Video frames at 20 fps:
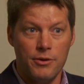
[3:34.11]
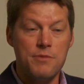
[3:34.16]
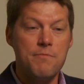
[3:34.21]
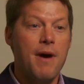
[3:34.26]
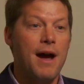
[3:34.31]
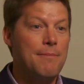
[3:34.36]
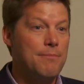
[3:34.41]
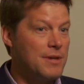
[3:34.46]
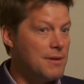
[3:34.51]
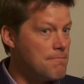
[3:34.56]
You
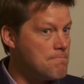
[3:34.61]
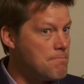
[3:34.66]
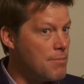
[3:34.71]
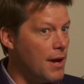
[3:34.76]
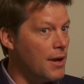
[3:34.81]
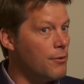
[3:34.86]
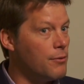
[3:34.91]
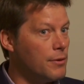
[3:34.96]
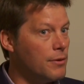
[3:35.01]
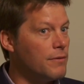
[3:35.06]
might be a
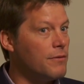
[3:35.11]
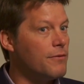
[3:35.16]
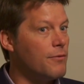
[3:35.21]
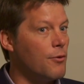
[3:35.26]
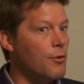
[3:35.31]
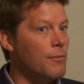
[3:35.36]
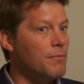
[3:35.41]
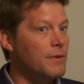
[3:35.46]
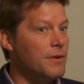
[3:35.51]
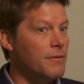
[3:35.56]
better
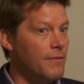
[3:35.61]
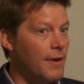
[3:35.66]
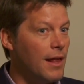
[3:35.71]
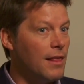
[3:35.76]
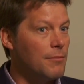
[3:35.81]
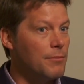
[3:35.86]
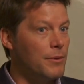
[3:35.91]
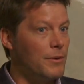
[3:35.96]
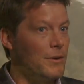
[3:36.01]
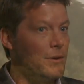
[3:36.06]
informed
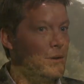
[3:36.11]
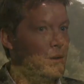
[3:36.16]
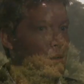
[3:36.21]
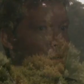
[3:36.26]
developer.